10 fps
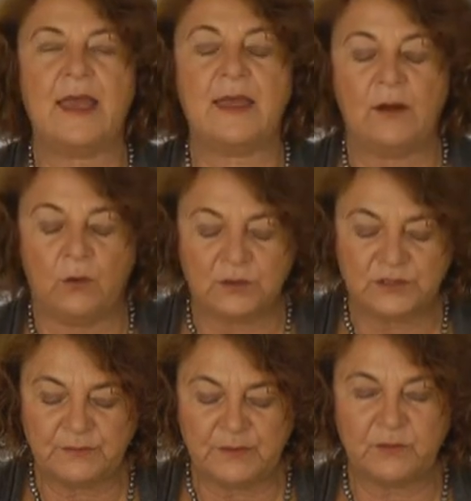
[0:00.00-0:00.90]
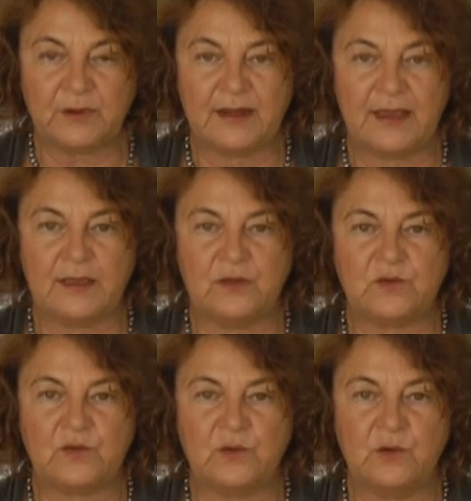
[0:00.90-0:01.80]
And also we would like you
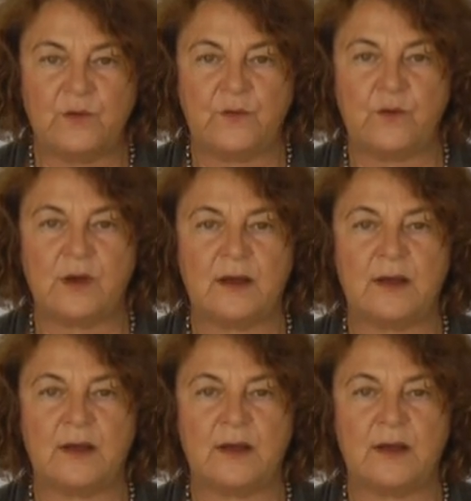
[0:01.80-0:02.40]
to look for